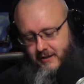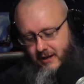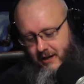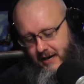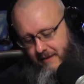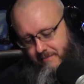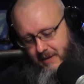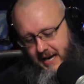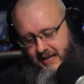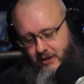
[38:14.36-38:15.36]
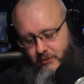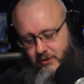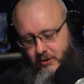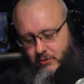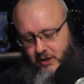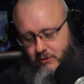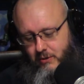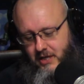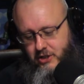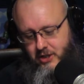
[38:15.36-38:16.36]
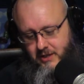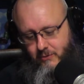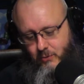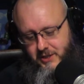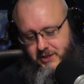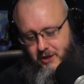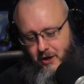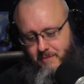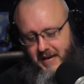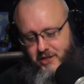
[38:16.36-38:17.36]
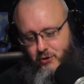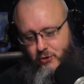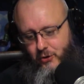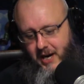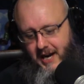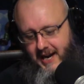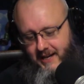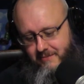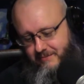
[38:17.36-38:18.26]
All right, Mike, your real quick question. What song made you cry?